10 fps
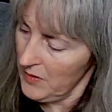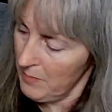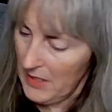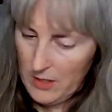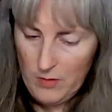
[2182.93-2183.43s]

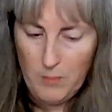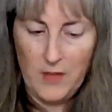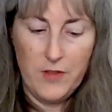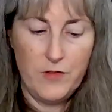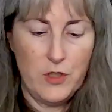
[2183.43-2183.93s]
Was my
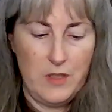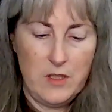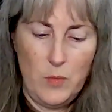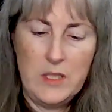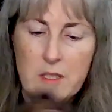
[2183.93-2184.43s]
month of
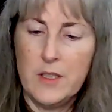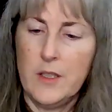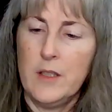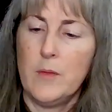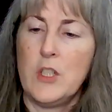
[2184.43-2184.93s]
Teresa
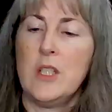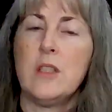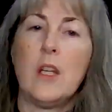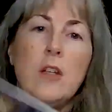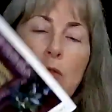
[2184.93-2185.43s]
Wentzler, which
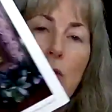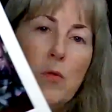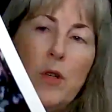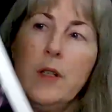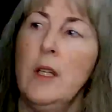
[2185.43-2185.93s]
is
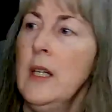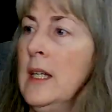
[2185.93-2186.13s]
Unicorn.